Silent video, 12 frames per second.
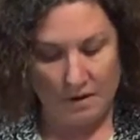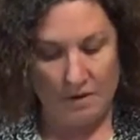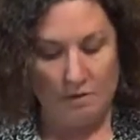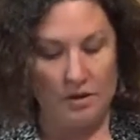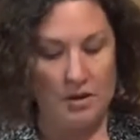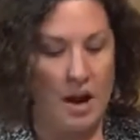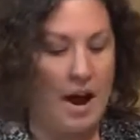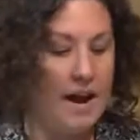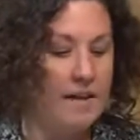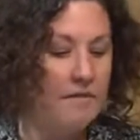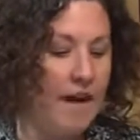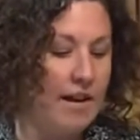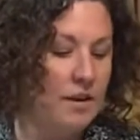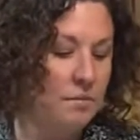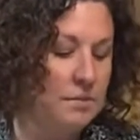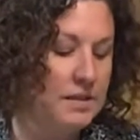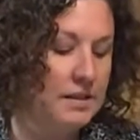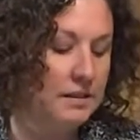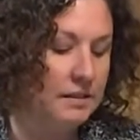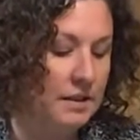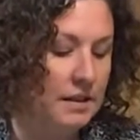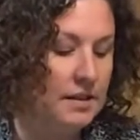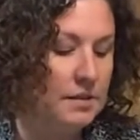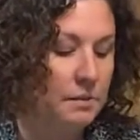which I vacuum sealed
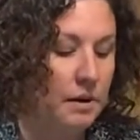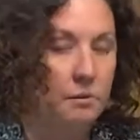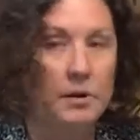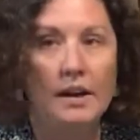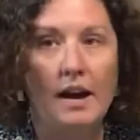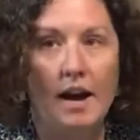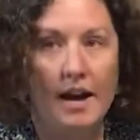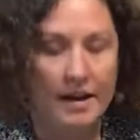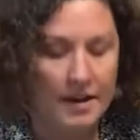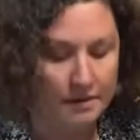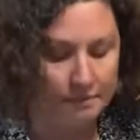this when we caught it.